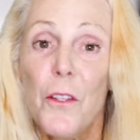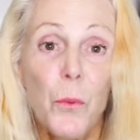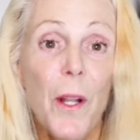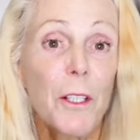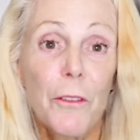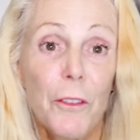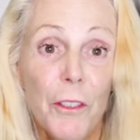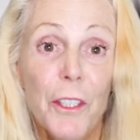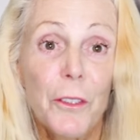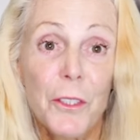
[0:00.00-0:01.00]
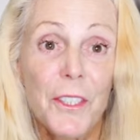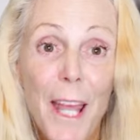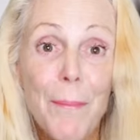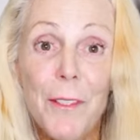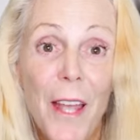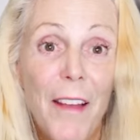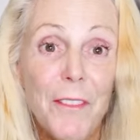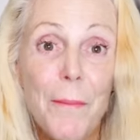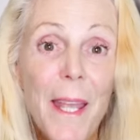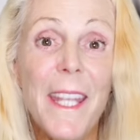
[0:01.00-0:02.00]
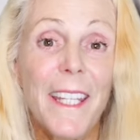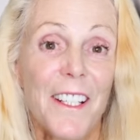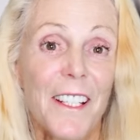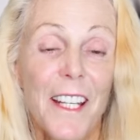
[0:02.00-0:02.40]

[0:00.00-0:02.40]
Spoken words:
there's one critical step that you have to make.